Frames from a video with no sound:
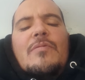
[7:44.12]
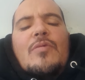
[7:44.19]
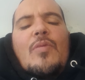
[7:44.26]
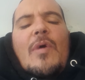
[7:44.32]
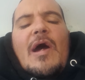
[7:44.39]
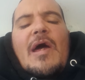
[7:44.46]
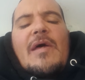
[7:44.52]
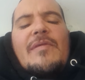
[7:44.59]

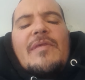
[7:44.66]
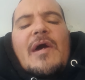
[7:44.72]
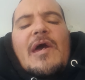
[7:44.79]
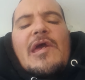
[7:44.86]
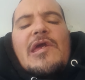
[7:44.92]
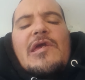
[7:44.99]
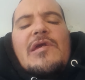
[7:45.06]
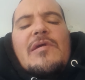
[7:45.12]
where
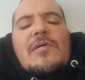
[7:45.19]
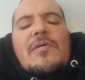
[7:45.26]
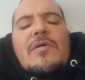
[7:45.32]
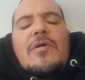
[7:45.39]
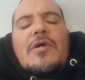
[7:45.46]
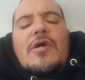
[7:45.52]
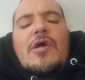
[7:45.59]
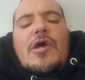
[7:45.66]
they
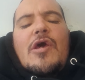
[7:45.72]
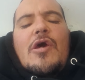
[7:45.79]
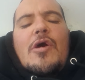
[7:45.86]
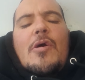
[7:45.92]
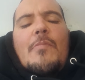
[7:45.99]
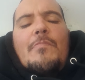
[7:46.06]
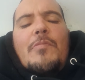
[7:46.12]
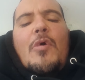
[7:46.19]

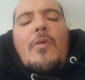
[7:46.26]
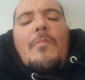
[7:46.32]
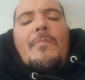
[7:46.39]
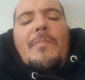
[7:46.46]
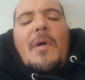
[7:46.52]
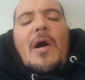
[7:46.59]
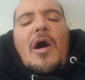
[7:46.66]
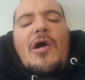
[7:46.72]

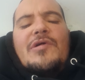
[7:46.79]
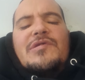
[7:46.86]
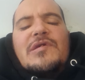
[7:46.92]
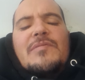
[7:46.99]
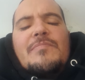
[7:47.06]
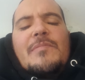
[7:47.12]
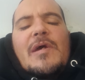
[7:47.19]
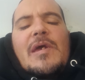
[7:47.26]

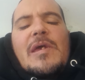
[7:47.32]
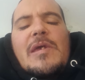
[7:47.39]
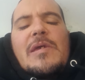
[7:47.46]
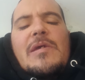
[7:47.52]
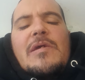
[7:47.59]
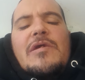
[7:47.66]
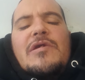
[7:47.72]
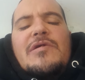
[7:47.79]
bombarded
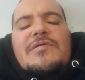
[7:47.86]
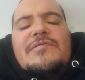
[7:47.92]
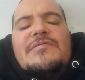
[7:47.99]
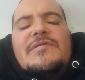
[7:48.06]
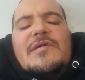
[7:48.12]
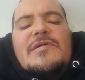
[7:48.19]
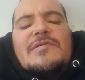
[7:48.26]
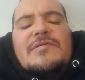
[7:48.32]
me
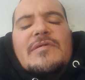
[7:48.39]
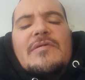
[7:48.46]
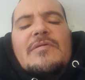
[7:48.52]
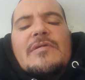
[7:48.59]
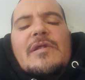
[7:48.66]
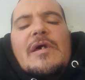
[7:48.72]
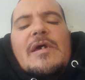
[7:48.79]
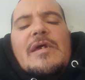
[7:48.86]

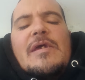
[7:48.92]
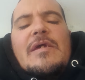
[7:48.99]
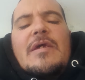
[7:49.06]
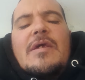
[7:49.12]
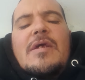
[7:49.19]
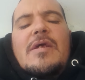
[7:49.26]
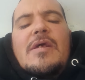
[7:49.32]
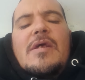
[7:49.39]
consistently,
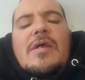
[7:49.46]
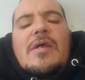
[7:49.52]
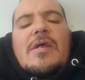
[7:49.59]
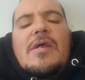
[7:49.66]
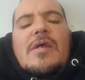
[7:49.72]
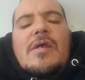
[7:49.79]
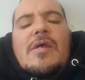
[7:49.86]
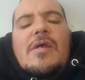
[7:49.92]

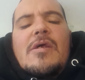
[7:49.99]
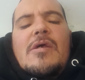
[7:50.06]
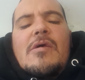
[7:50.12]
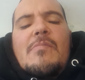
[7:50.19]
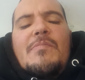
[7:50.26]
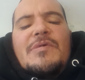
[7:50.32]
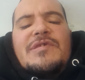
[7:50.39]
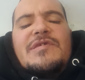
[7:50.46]

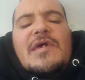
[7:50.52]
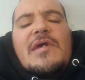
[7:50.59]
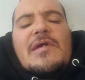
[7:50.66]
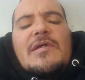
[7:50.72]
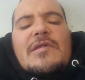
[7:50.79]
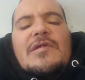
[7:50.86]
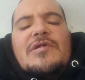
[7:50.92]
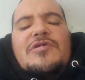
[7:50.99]

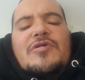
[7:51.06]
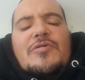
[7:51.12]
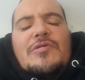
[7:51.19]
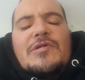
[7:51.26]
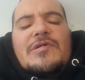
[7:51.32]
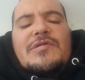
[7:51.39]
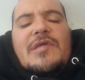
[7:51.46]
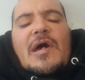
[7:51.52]
particularly during
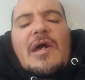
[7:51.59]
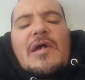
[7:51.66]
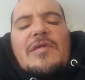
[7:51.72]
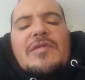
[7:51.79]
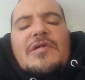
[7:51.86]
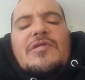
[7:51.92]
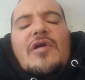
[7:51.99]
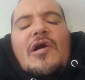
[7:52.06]
the day.
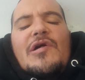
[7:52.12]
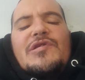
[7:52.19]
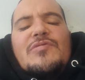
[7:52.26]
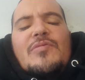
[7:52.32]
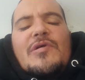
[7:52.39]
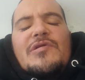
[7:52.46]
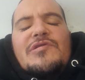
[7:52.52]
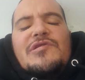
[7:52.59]
The
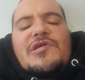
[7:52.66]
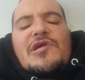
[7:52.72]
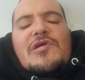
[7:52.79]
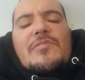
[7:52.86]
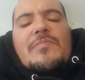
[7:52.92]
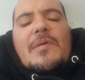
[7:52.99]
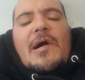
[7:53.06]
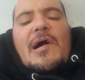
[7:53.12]
nights weren't
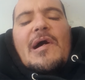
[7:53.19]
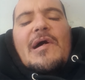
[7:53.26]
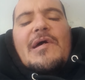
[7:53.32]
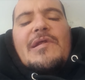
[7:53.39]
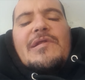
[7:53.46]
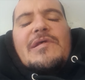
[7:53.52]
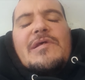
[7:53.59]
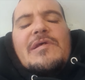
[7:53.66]
too
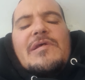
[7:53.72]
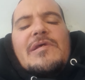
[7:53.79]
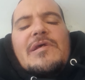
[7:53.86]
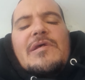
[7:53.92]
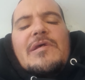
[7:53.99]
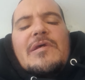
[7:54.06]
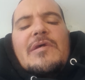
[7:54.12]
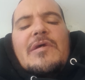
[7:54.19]
bad,
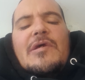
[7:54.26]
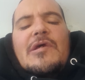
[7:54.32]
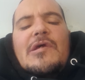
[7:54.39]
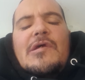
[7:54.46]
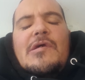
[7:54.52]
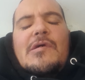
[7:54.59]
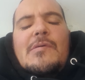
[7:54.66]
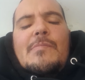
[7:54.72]

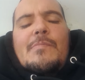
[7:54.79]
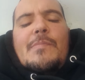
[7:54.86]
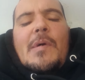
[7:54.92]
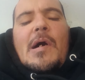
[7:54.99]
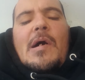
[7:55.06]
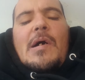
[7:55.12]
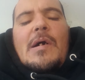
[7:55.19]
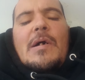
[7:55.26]

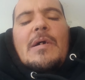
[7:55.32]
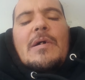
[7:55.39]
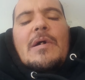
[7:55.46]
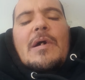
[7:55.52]
but